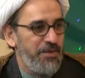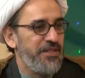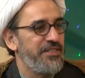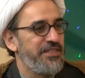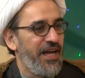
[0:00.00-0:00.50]
it
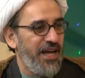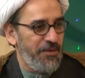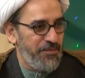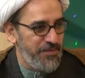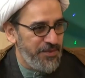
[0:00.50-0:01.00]
is time
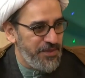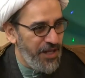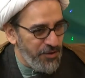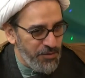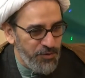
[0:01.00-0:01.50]

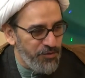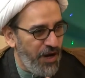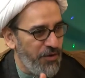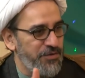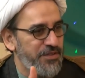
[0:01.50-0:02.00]
that you move
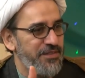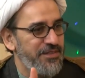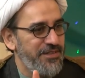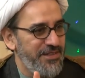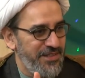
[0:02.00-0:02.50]
out.
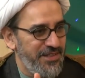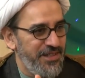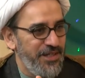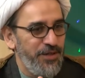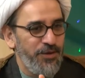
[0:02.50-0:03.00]

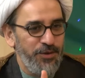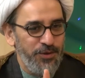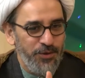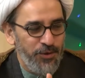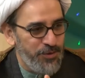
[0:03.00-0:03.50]
You know, you
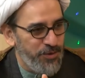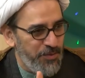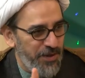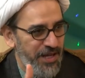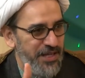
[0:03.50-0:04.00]
go to a
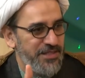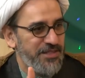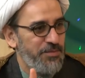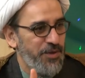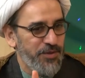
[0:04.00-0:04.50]

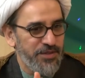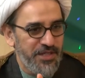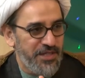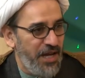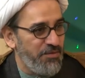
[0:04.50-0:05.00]
place because the
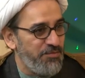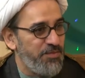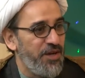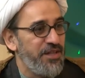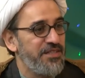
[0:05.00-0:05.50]
time of
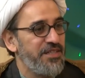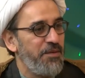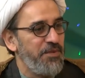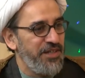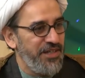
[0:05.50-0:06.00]
birth is
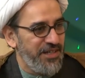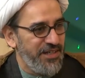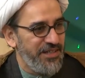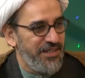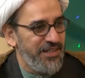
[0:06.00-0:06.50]
coming near.
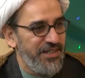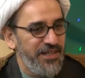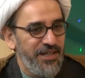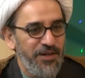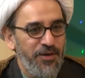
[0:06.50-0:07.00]

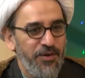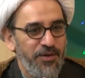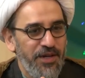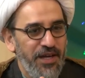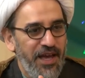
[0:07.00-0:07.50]
You know,
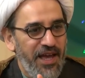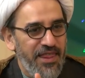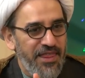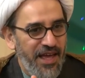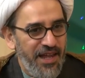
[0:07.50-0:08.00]

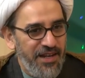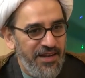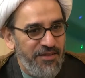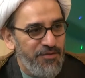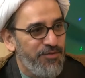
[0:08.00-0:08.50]
and
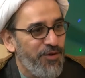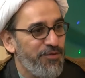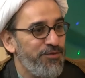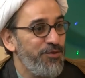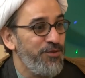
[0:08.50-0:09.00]
then for
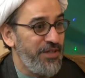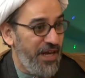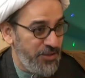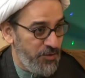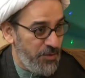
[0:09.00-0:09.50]
food,
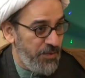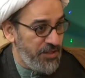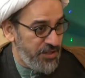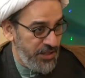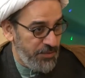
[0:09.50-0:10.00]
as you were
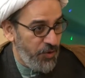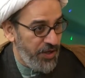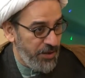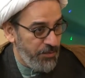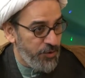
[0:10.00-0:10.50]
mentioning,
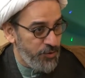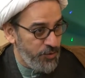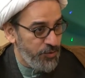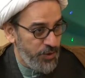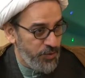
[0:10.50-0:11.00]
point number two,
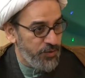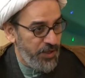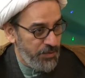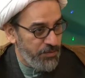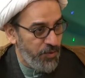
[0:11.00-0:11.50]
which was
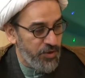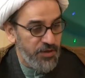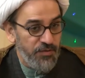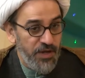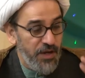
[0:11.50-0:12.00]
very
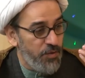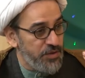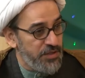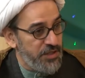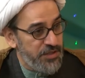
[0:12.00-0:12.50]
important. Where
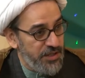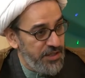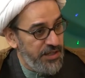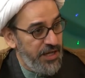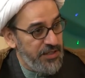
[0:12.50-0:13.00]
was this
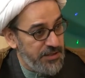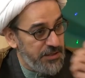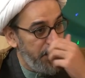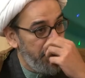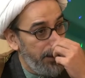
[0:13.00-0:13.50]
3 days
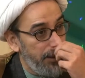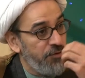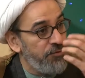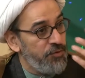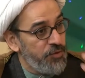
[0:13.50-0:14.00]
the
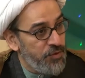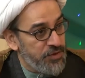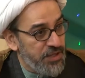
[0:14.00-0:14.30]
food was